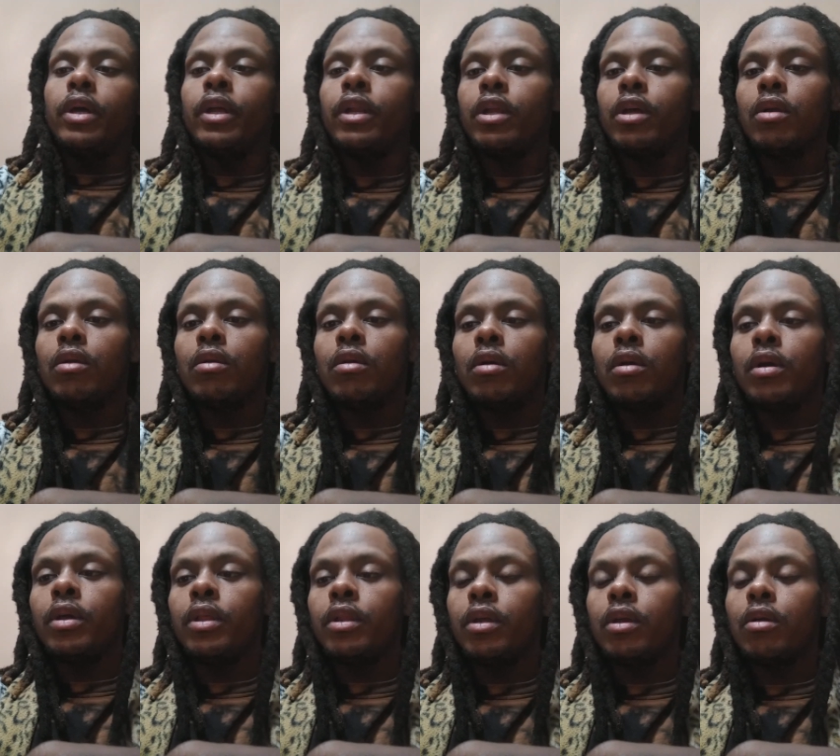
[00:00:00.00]
in
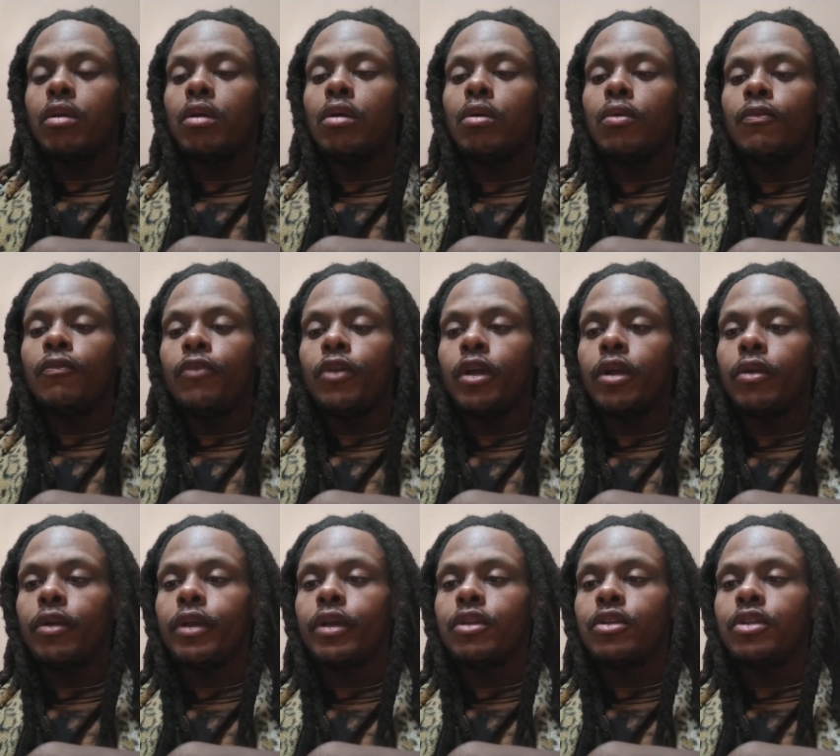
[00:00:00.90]
their in their own
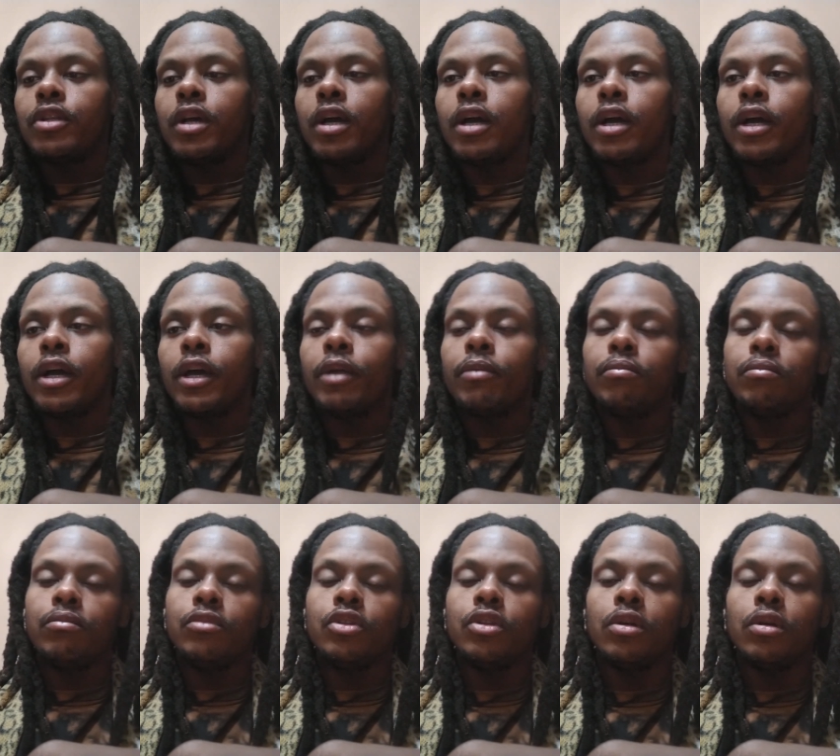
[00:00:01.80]
variance
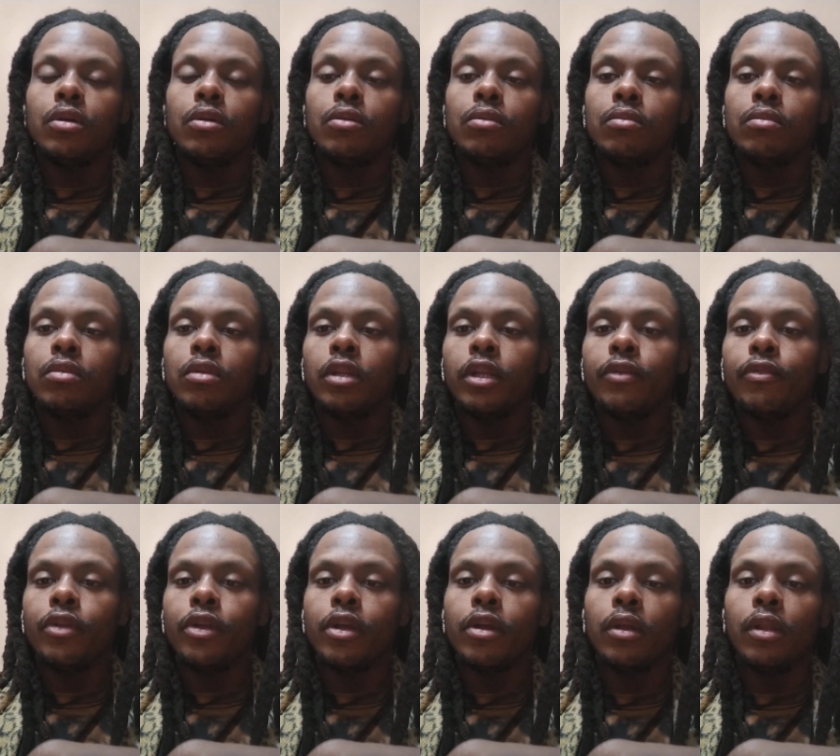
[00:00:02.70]
time zone
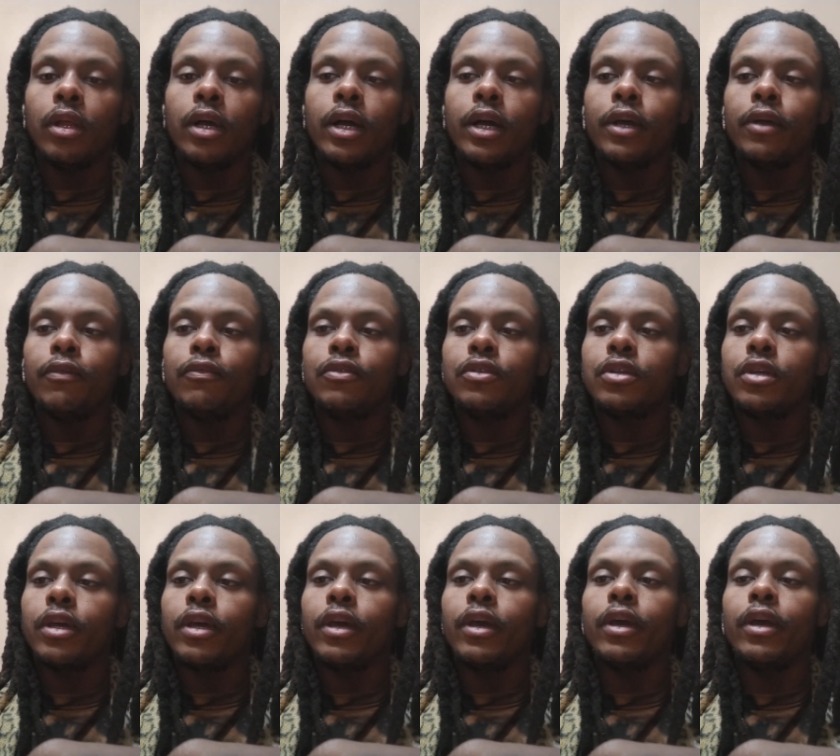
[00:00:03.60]
living their lives
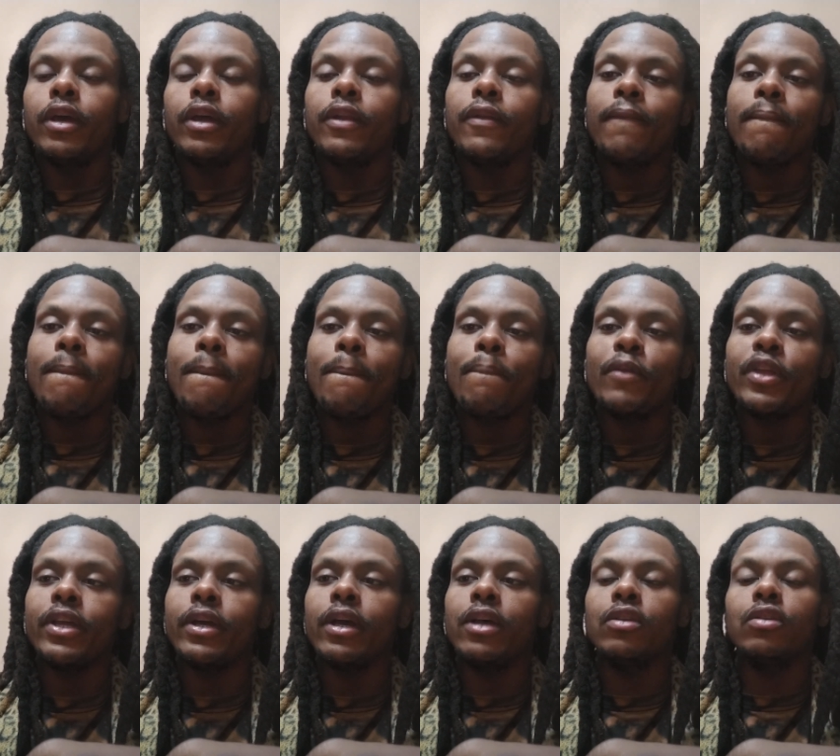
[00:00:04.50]
and
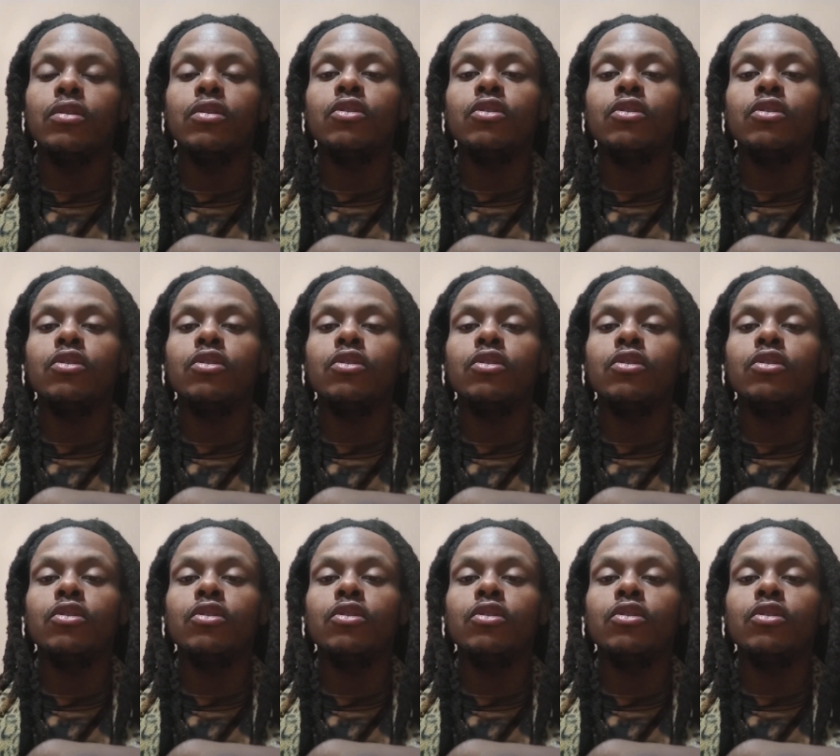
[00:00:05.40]
he has